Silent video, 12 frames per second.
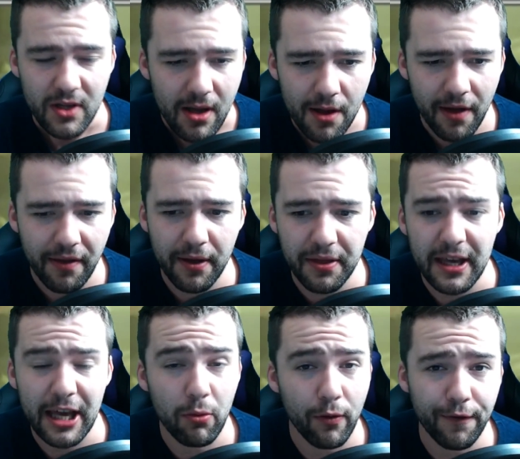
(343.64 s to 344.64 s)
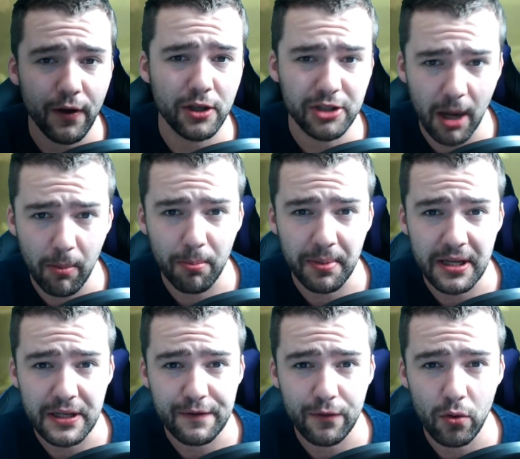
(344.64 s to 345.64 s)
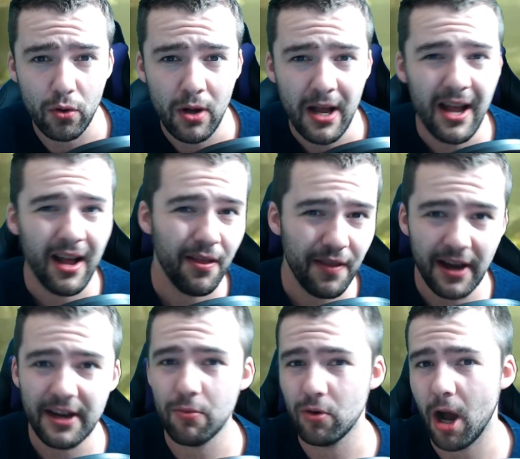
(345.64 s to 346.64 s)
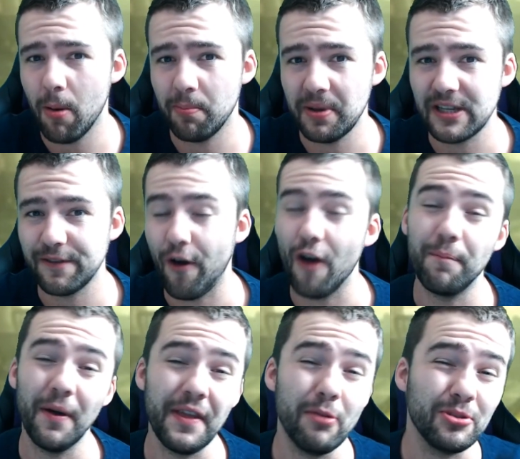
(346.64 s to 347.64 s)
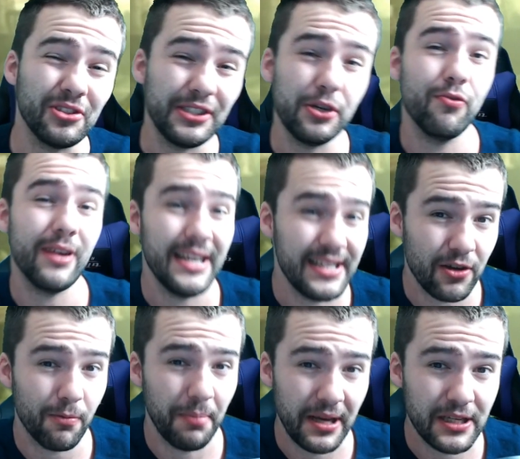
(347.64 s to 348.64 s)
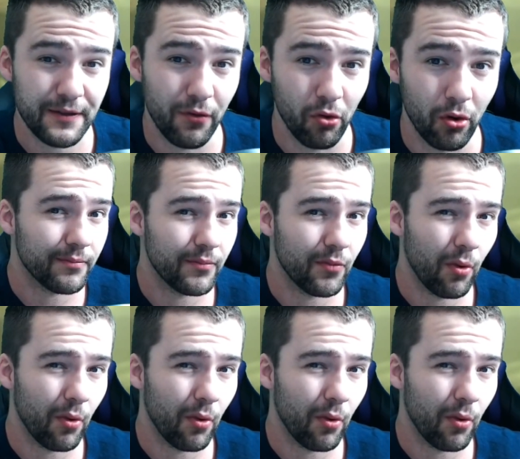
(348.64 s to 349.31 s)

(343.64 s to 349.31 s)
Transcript: that they think it will first come on PS4, then it will come on PS5, but they will still release it on PS4.